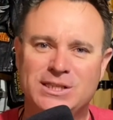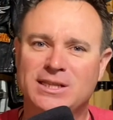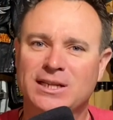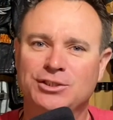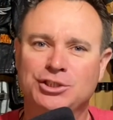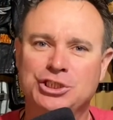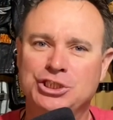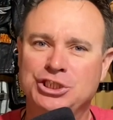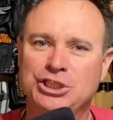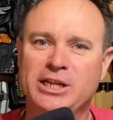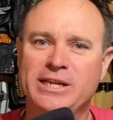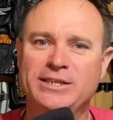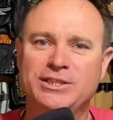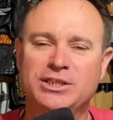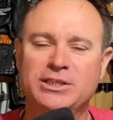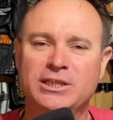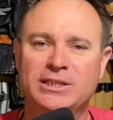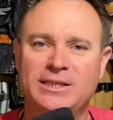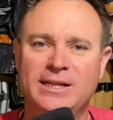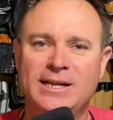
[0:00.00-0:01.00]
they're just changing
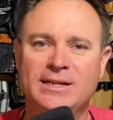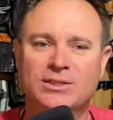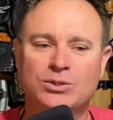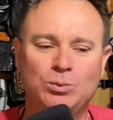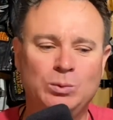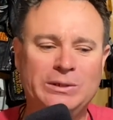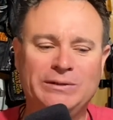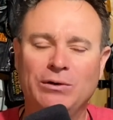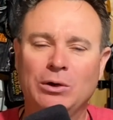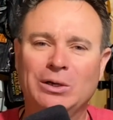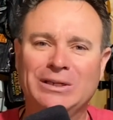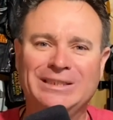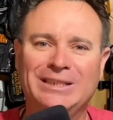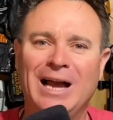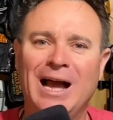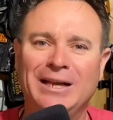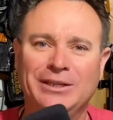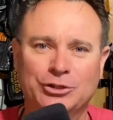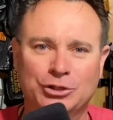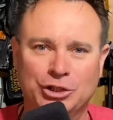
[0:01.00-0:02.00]
the tense. We've already
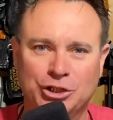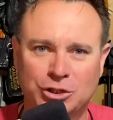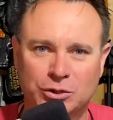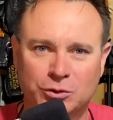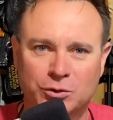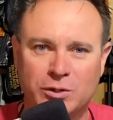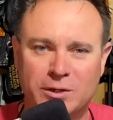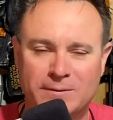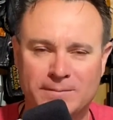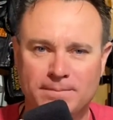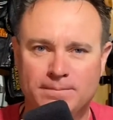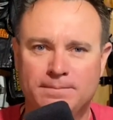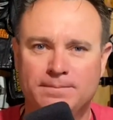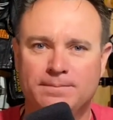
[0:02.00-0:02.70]
got your children.